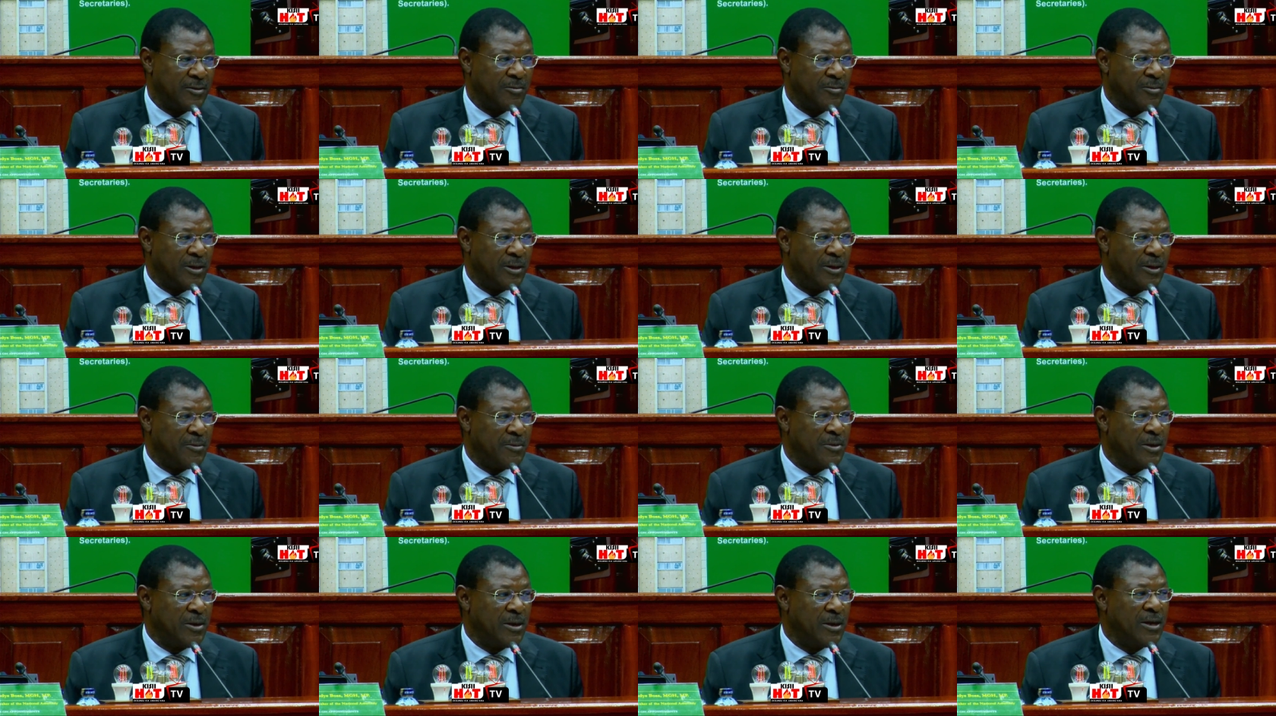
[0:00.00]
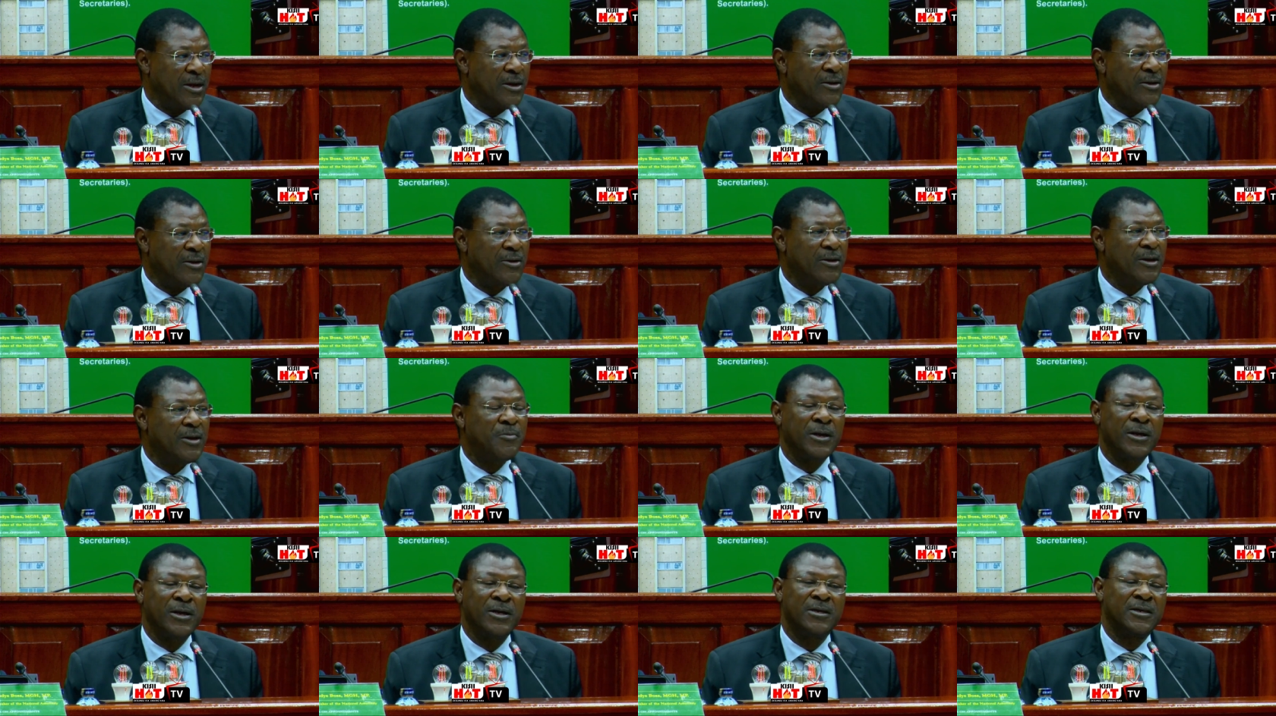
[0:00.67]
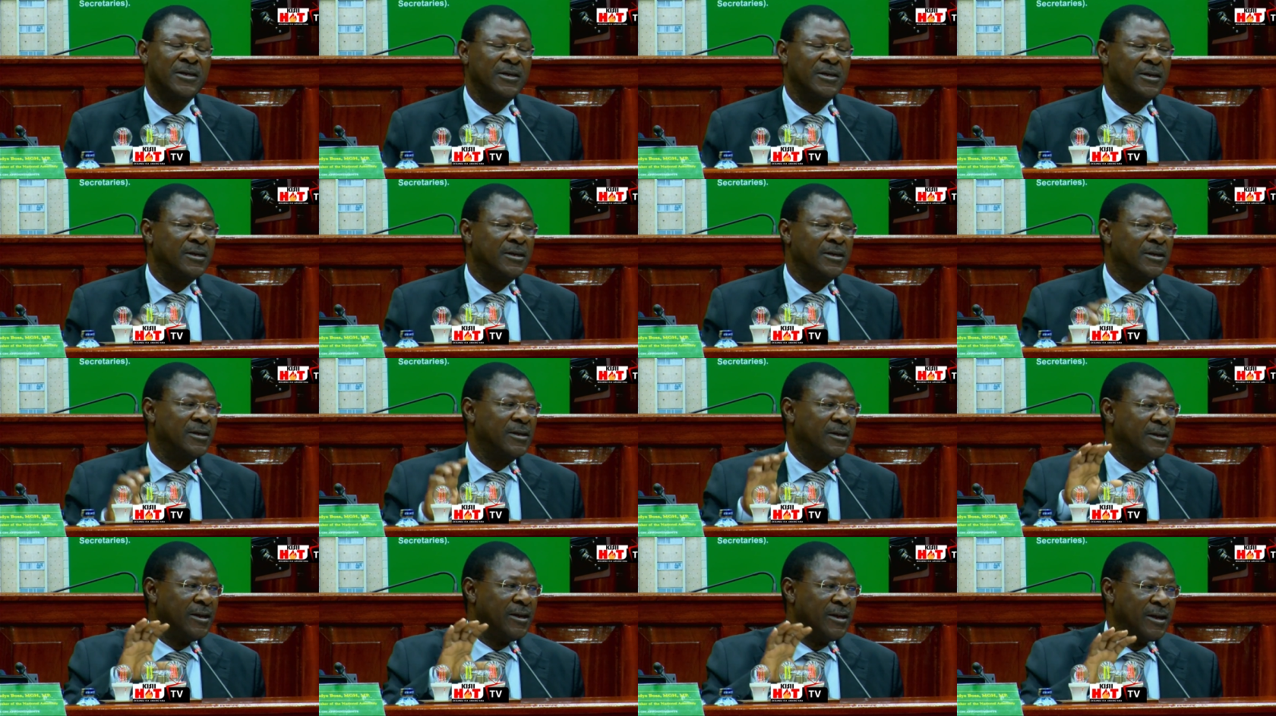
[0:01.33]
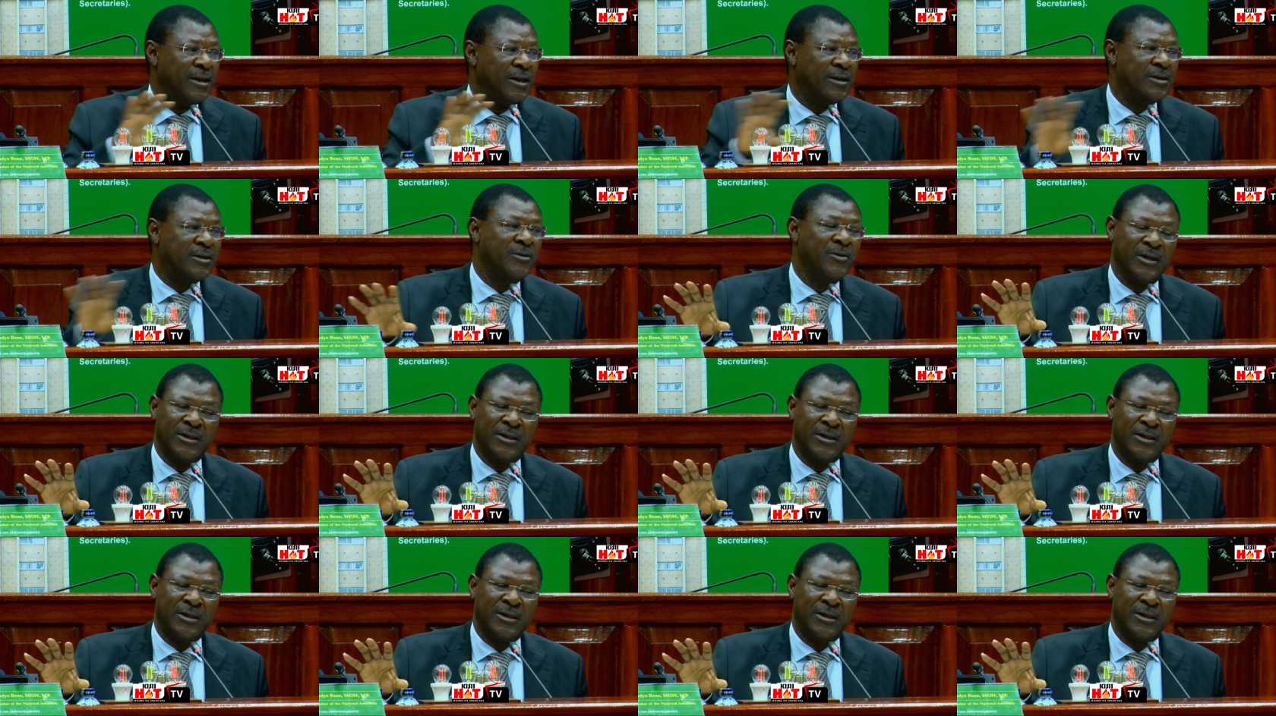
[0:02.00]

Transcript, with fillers: But the media only picked the net worth